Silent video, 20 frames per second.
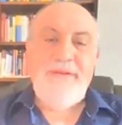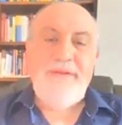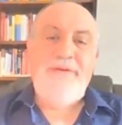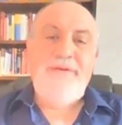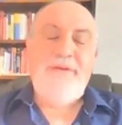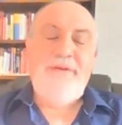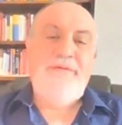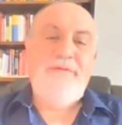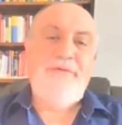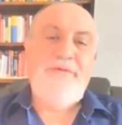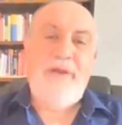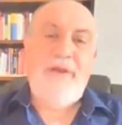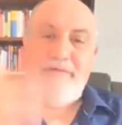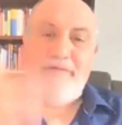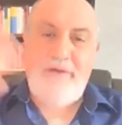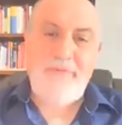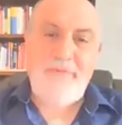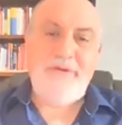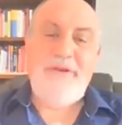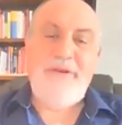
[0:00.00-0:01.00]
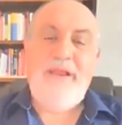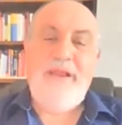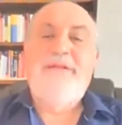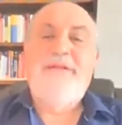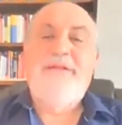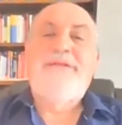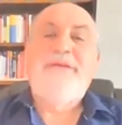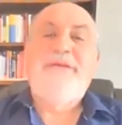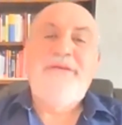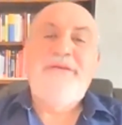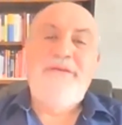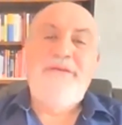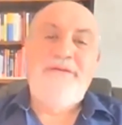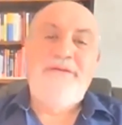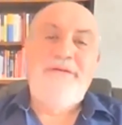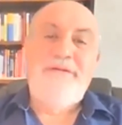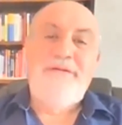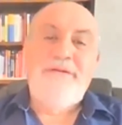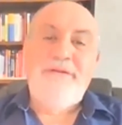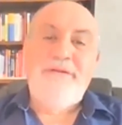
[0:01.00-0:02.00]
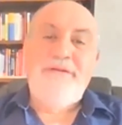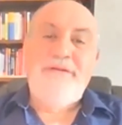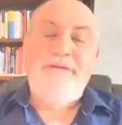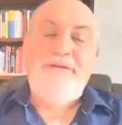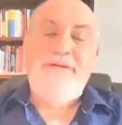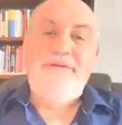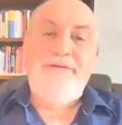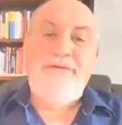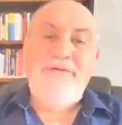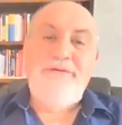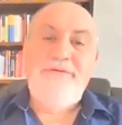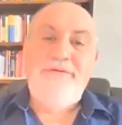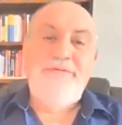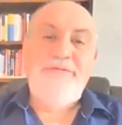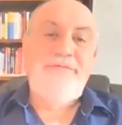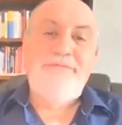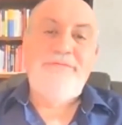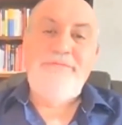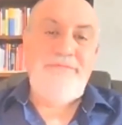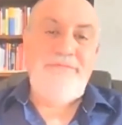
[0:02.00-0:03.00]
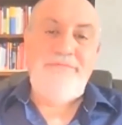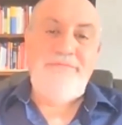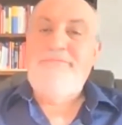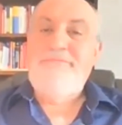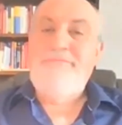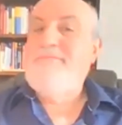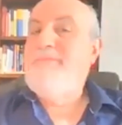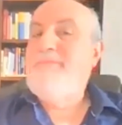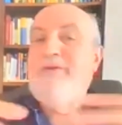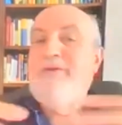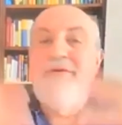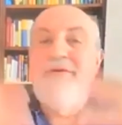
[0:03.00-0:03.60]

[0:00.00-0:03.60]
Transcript: if you have optionality, you you